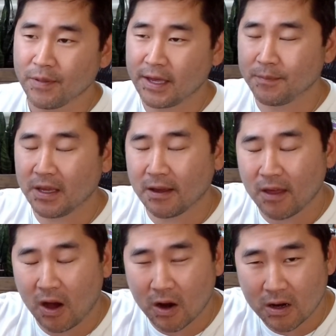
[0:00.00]
planet being at the
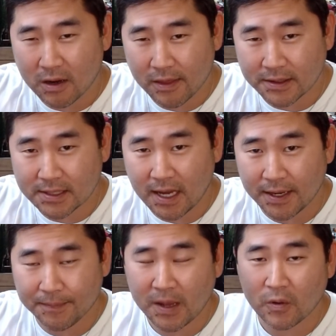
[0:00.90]
heart of the
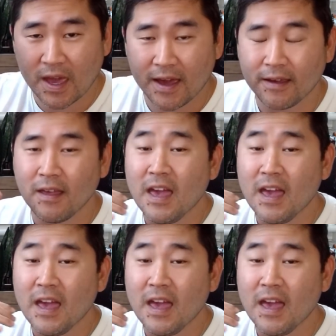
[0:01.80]
Sun, okay?